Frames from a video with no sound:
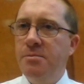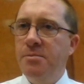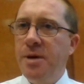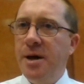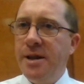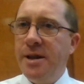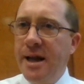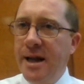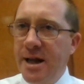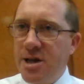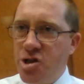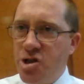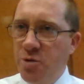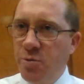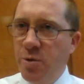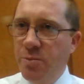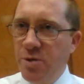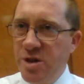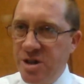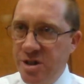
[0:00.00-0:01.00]
But then actually
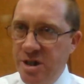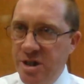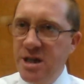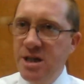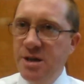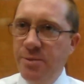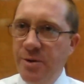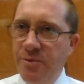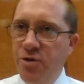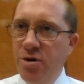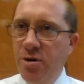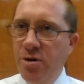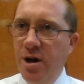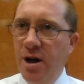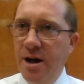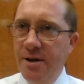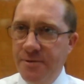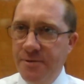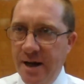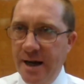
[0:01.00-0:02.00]
when we see them in real
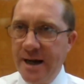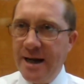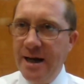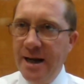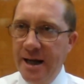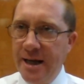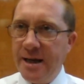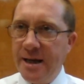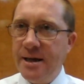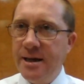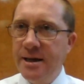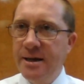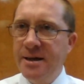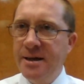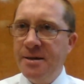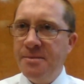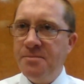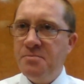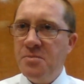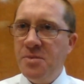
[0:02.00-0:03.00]
life, like Link,
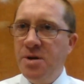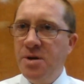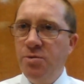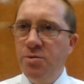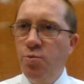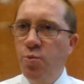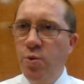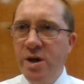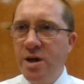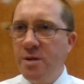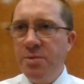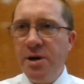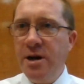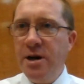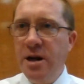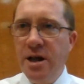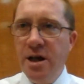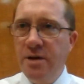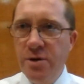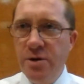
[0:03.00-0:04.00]
we
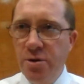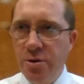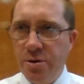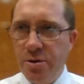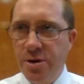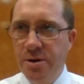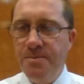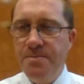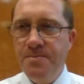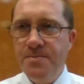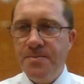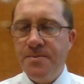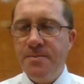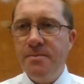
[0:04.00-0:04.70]
completely overlook them.